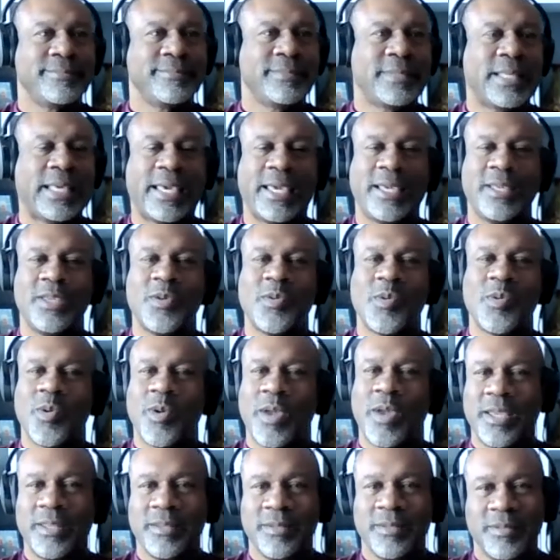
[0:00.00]
Dad, you were
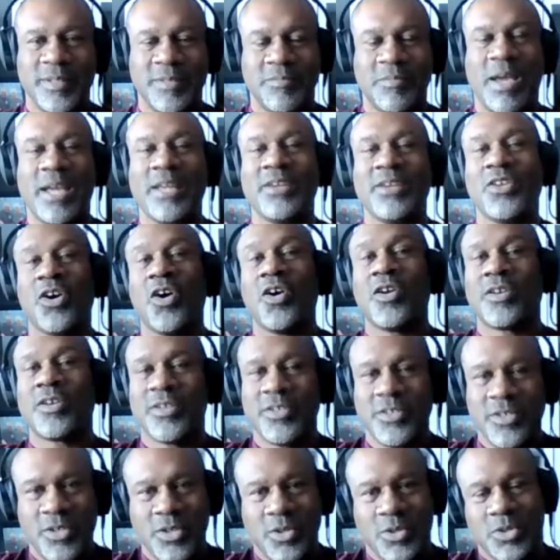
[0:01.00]
right. And my
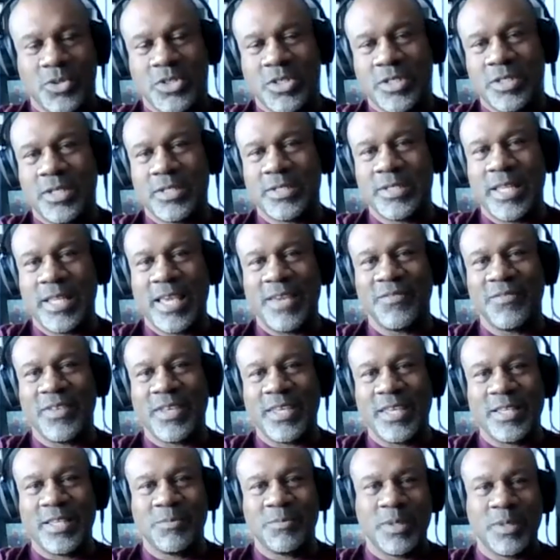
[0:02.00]
daughter, she doesn't have
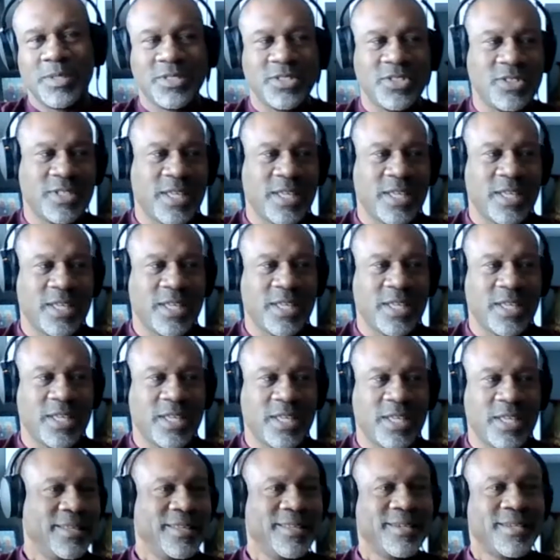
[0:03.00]
kids, but she's got
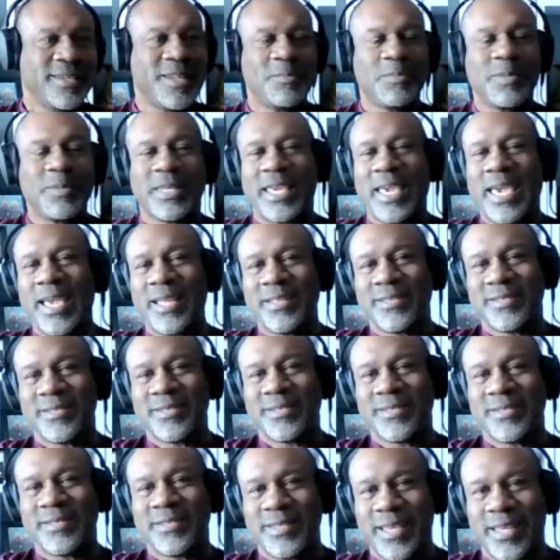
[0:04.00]
a couple of
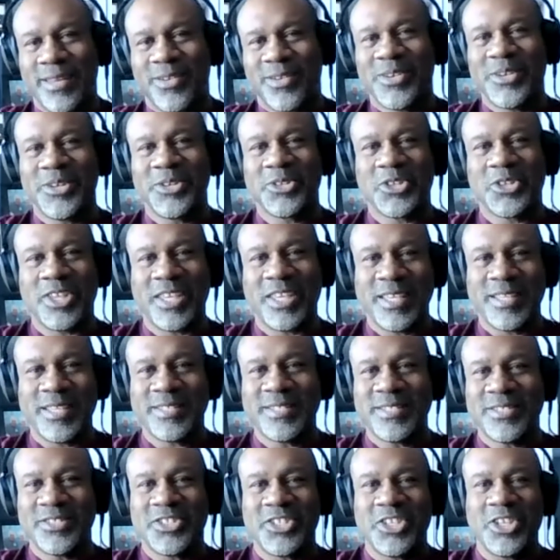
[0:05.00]
cats that are her
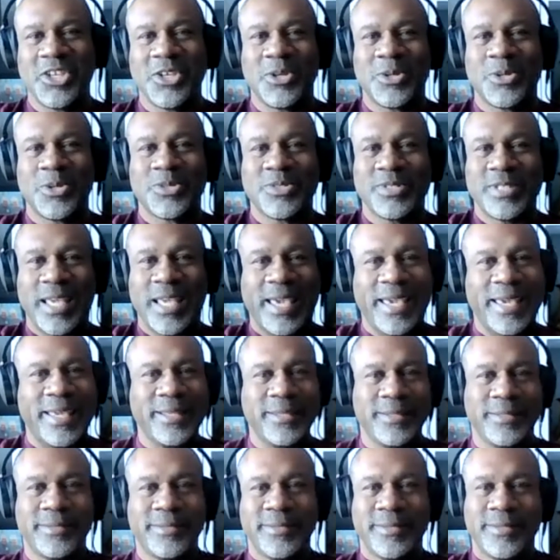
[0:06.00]
kids, and she goes,
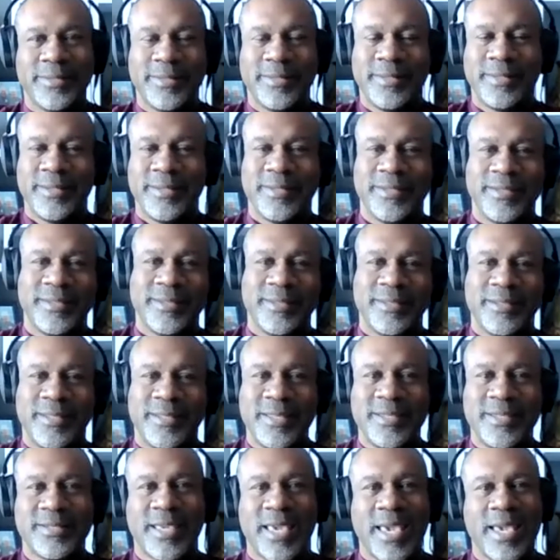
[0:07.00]
Dad,
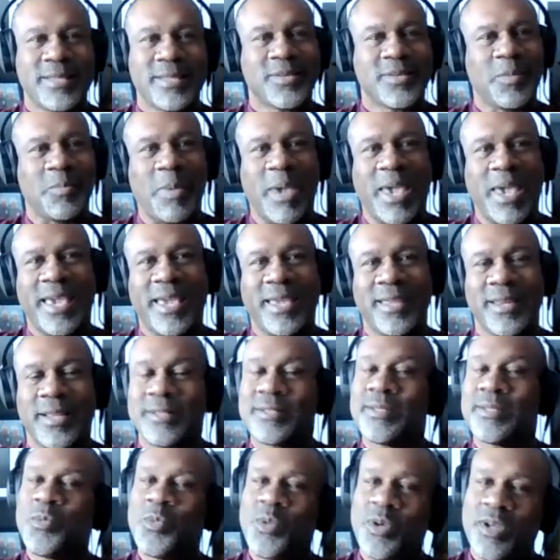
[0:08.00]
these cats are bad.
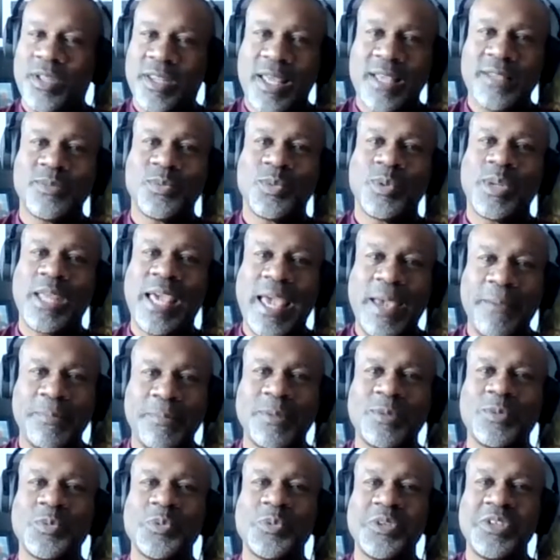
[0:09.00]
I said, well, that's what
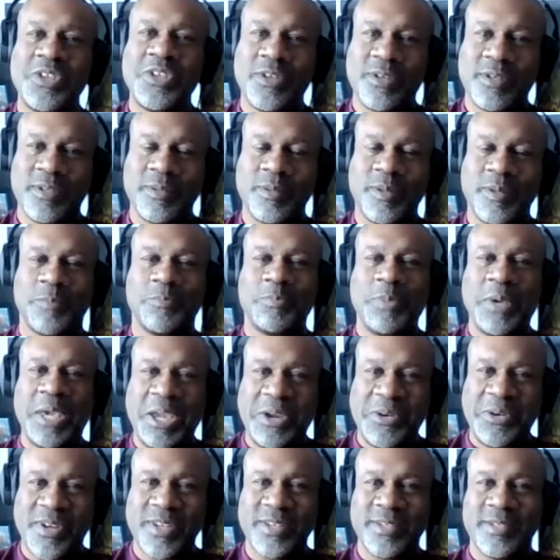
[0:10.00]
happens when you're a
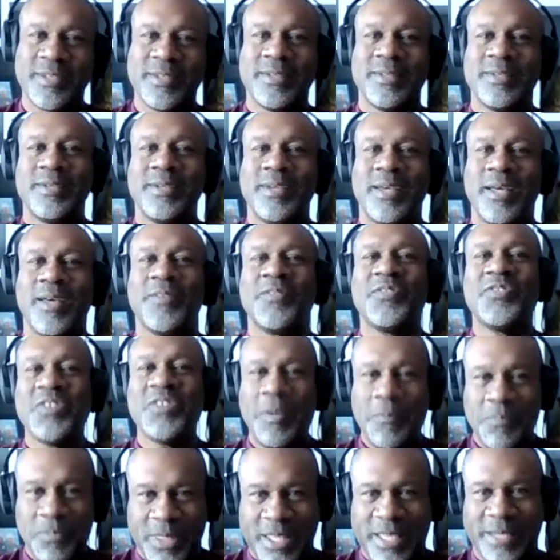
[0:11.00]
parent of
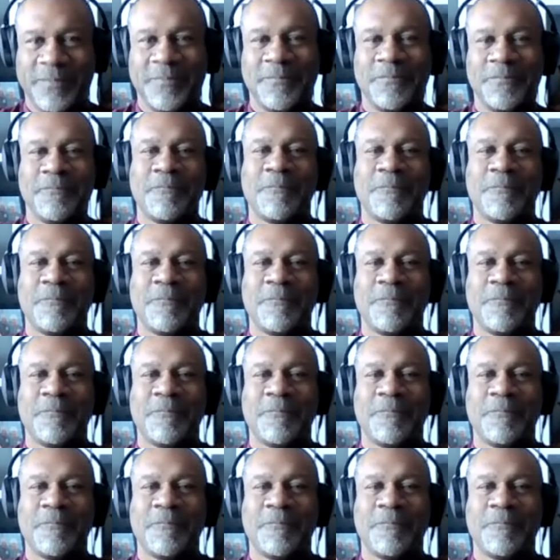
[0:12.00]
something.